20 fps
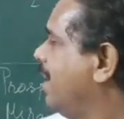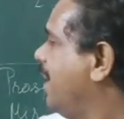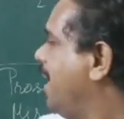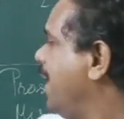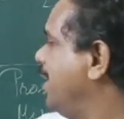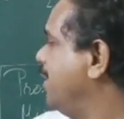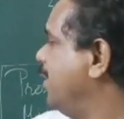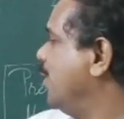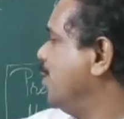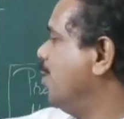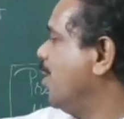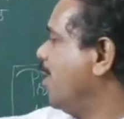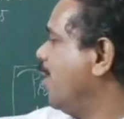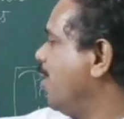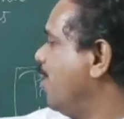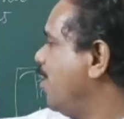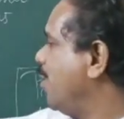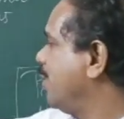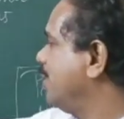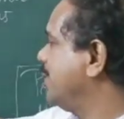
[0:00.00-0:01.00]
And you
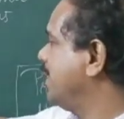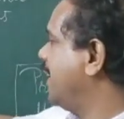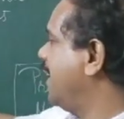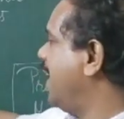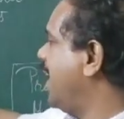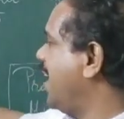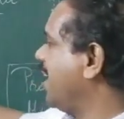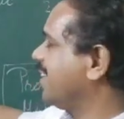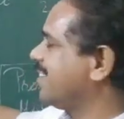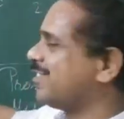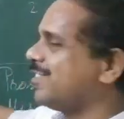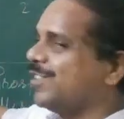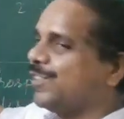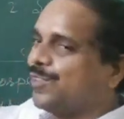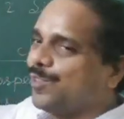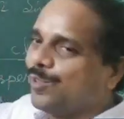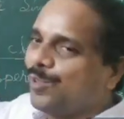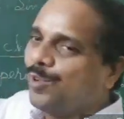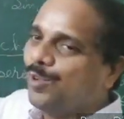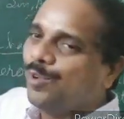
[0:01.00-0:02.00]
know, the
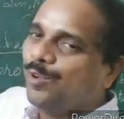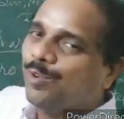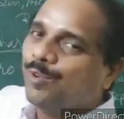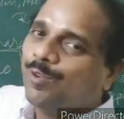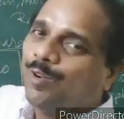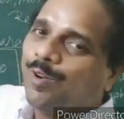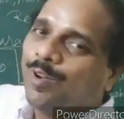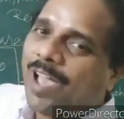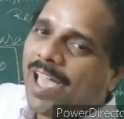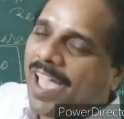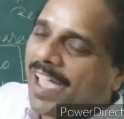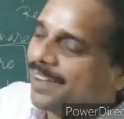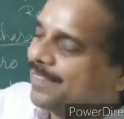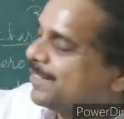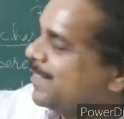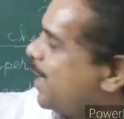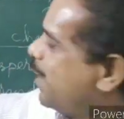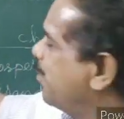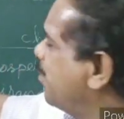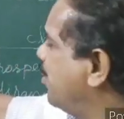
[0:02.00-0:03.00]
last 2
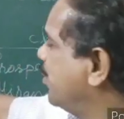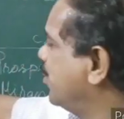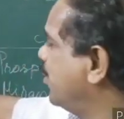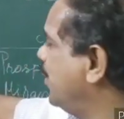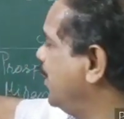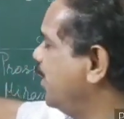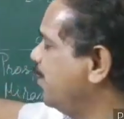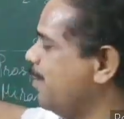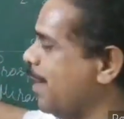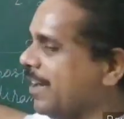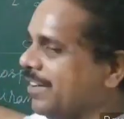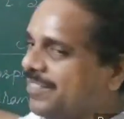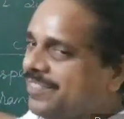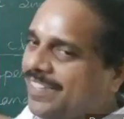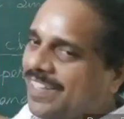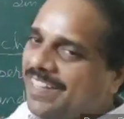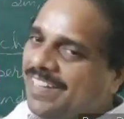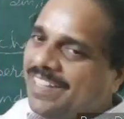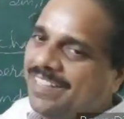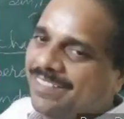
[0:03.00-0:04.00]
acts have got only 1
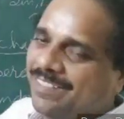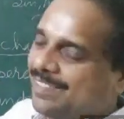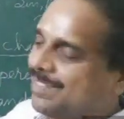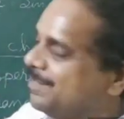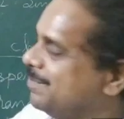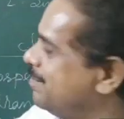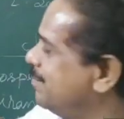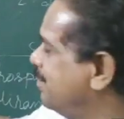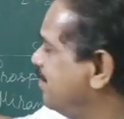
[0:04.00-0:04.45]
scene each.